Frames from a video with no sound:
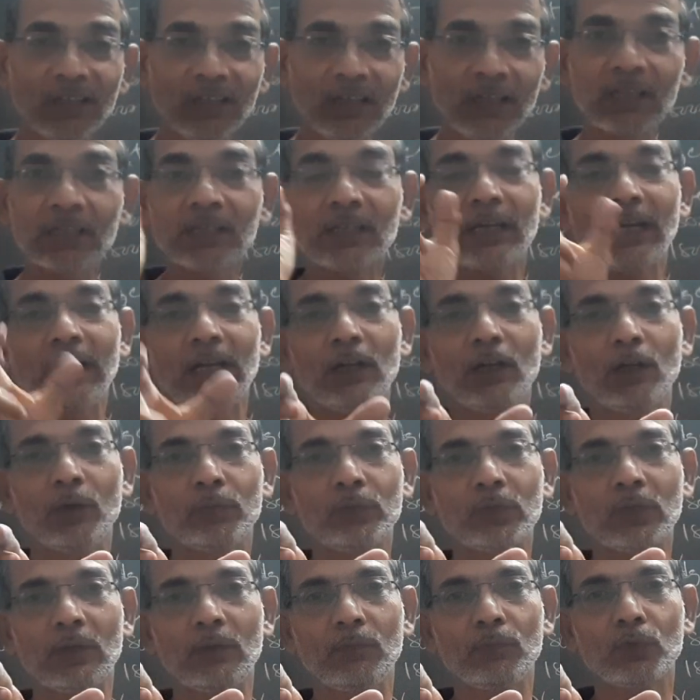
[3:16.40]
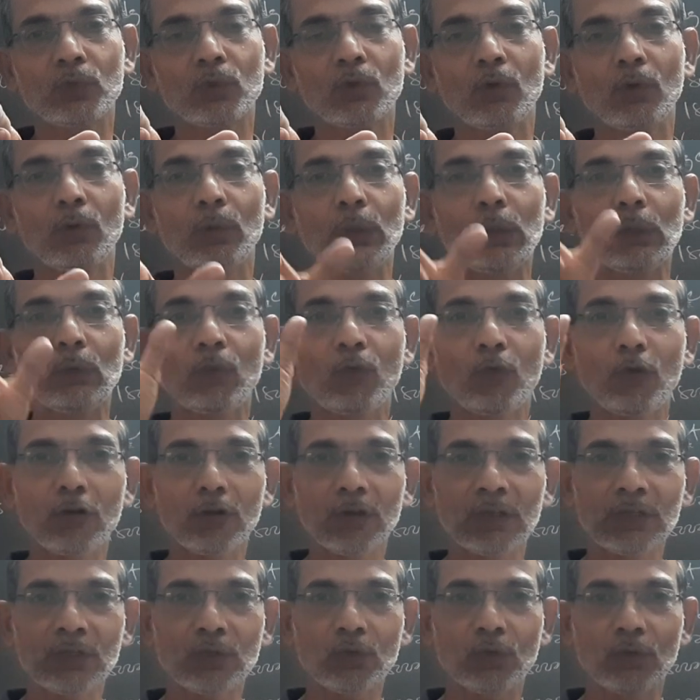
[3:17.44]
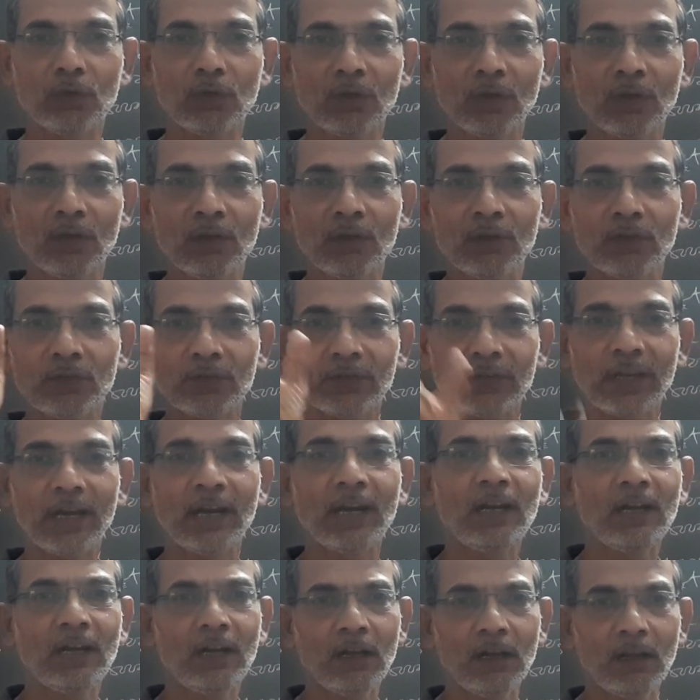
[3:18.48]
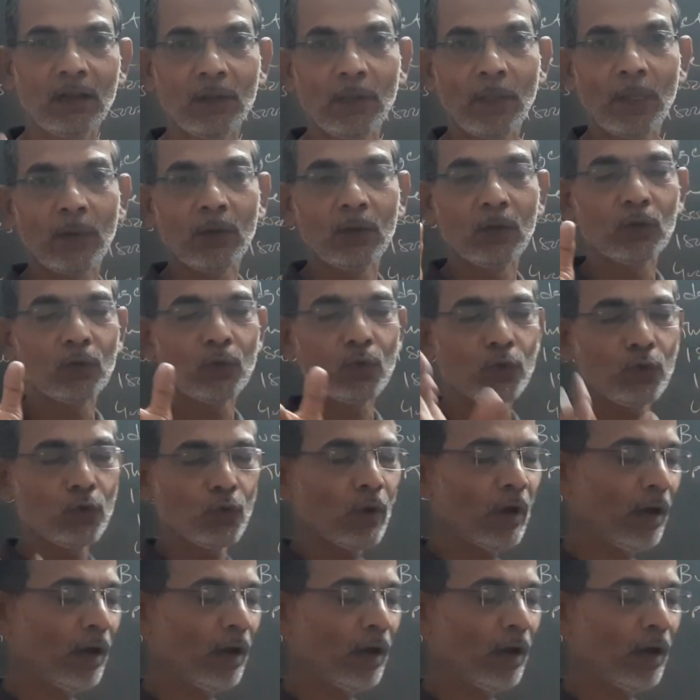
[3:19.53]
these kind of sums, only what is said you